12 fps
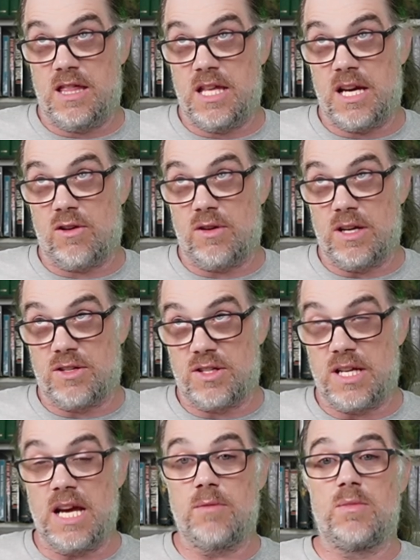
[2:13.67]
there are
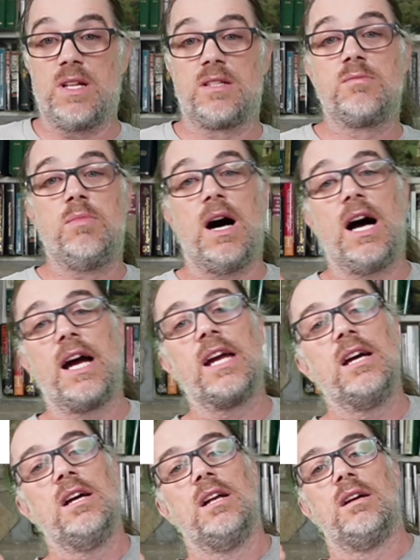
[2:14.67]
statements
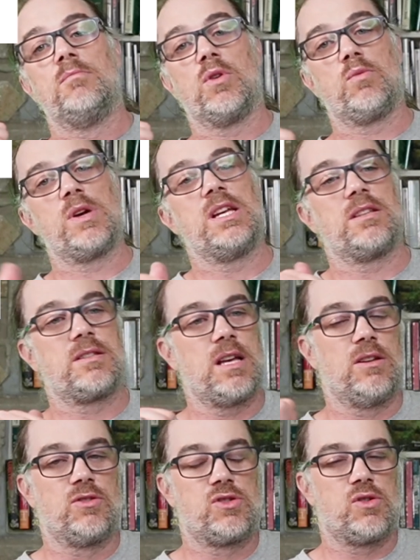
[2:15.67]
by Maria
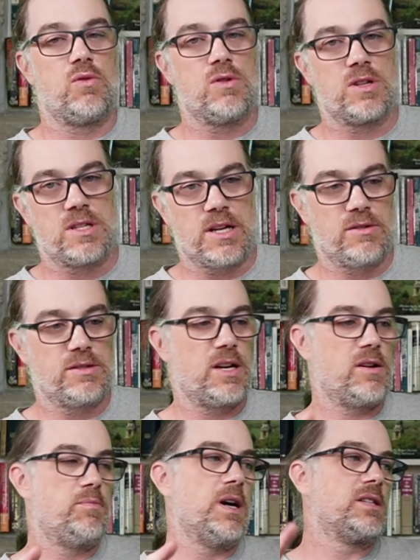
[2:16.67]
Selsor,
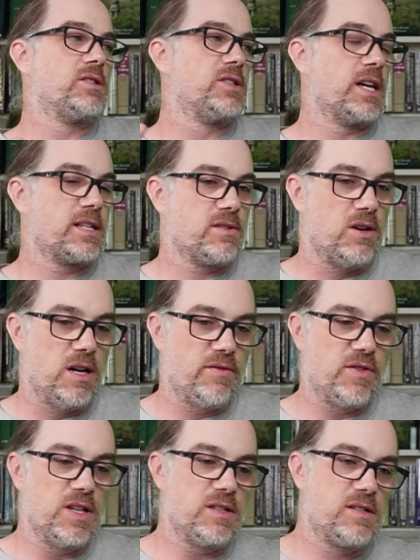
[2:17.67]
Secretary Petchacek's
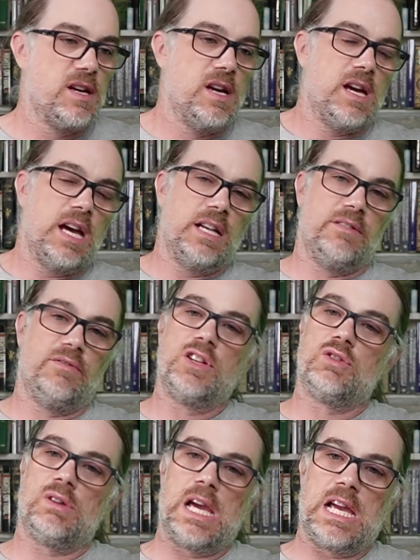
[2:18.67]
office,
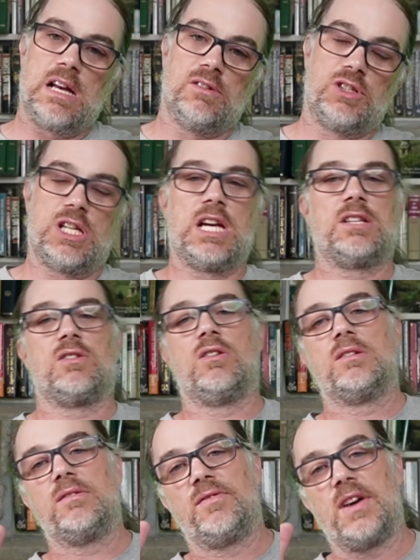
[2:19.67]
individual ALJs,
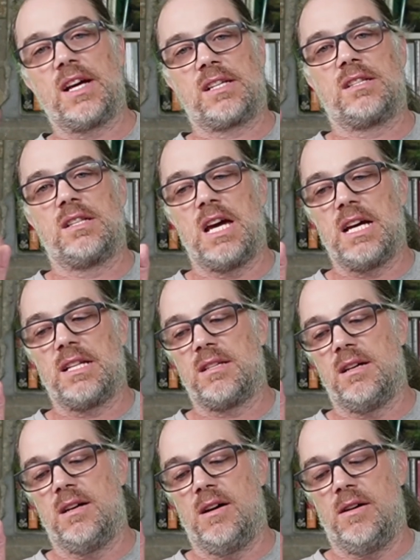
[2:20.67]
all of the fact that
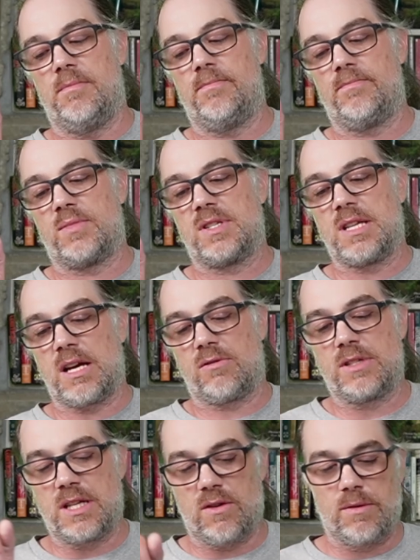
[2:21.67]

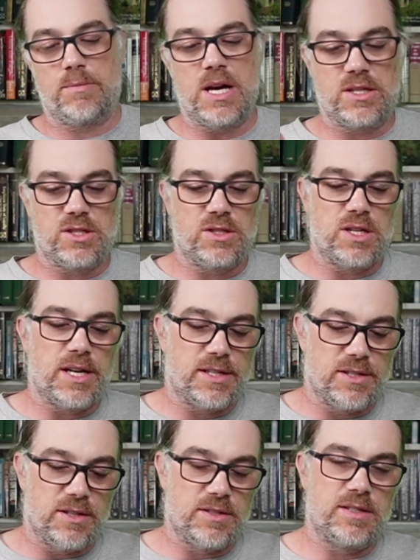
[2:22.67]
Secretary
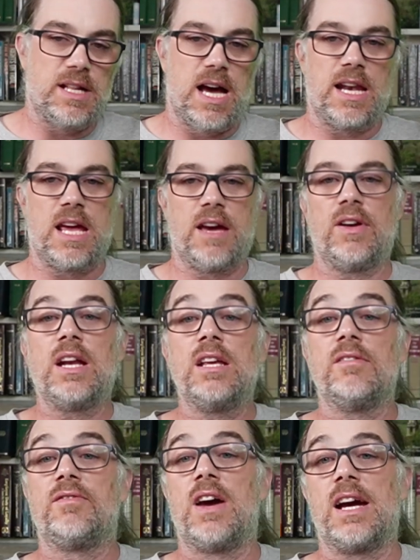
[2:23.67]
Petchacek does not have any
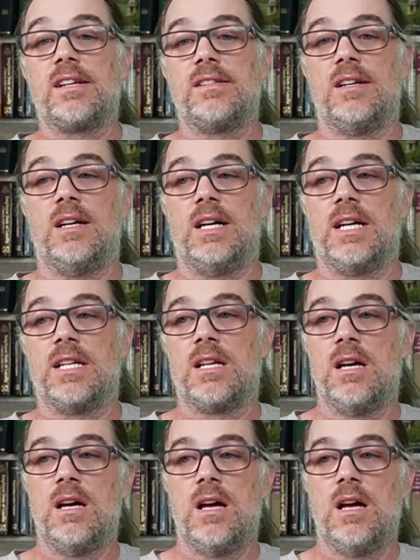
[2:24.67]
effect on